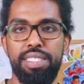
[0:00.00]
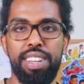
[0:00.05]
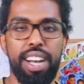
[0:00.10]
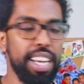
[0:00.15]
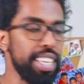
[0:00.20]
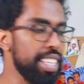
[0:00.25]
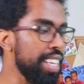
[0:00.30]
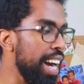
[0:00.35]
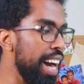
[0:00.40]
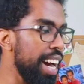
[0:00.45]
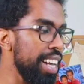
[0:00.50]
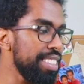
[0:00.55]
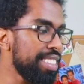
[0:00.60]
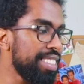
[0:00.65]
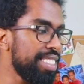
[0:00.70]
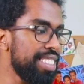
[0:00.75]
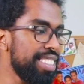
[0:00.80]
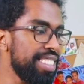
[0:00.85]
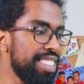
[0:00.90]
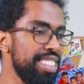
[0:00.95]
I can't
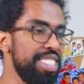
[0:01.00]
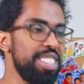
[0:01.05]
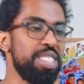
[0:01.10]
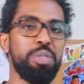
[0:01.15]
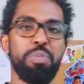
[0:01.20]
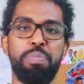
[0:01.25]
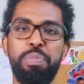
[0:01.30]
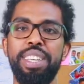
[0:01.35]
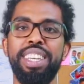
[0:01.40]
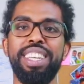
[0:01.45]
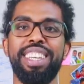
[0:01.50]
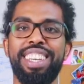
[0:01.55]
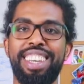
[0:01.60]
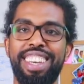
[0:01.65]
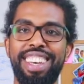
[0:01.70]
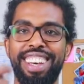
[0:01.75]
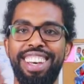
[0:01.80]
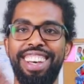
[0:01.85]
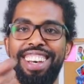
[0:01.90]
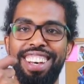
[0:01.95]

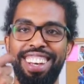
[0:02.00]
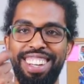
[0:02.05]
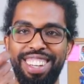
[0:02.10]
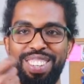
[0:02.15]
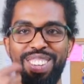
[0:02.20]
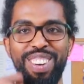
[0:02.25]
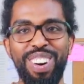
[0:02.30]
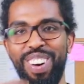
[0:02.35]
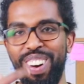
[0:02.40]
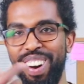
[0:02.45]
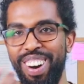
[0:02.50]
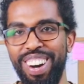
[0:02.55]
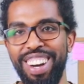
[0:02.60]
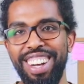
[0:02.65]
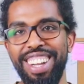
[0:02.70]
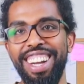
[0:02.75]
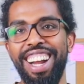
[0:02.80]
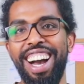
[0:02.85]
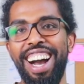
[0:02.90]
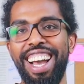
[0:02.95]
speak, no,
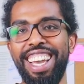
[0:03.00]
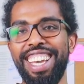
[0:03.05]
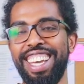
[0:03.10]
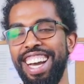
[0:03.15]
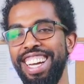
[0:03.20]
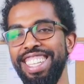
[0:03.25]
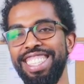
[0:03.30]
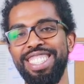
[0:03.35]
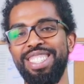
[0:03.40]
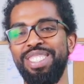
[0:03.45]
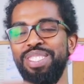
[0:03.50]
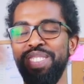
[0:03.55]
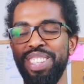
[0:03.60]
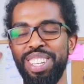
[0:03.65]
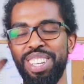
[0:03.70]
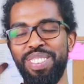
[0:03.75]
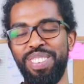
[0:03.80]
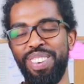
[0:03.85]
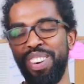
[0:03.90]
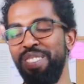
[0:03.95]
I can't
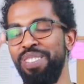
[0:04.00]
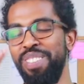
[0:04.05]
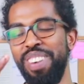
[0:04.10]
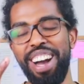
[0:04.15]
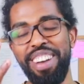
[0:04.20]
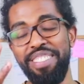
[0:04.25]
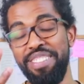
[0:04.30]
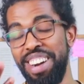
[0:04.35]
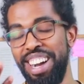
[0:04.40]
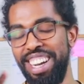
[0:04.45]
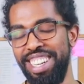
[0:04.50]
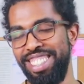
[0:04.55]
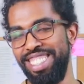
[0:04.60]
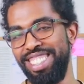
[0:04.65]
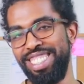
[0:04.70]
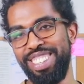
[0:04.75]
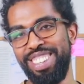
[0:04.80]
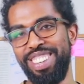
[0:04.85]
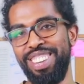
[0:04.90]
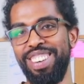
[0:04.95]
speak from my mind,
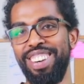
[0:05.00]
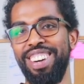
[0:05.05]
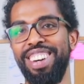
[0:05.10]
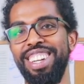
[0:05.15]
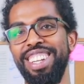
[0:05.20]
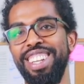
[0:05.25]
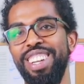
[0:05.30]
so,